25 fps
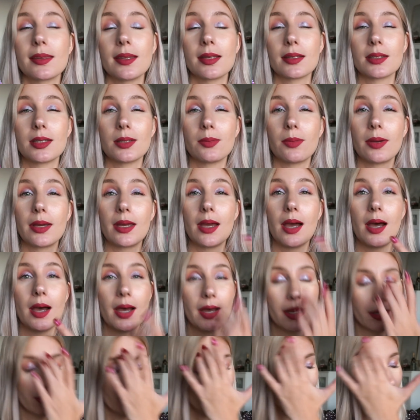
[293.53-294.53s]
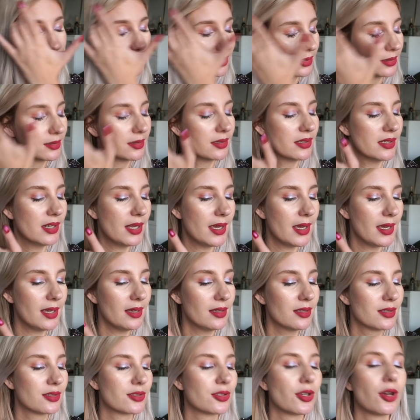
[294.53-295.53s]
That's the way I used it today.
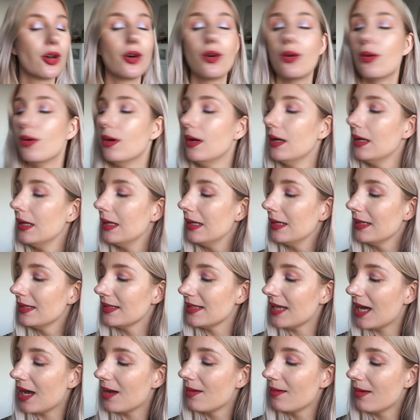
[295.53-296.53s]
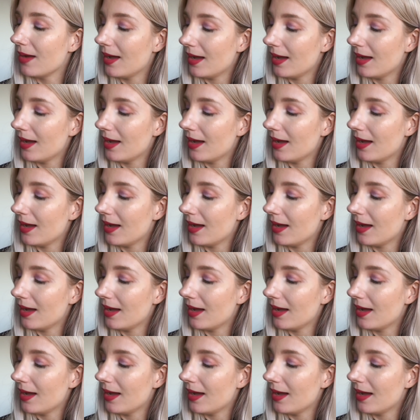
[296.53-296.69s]
So yeah,